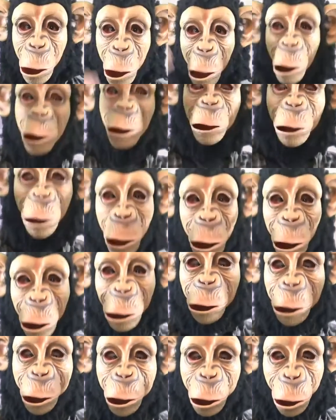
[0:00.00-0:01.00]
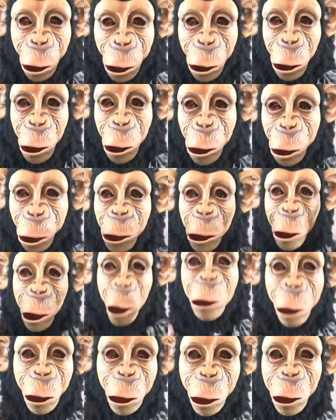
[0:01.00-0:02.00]
Oh boy, Mr. God! I would
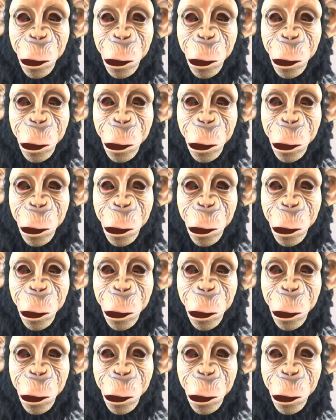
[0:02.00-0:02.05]
like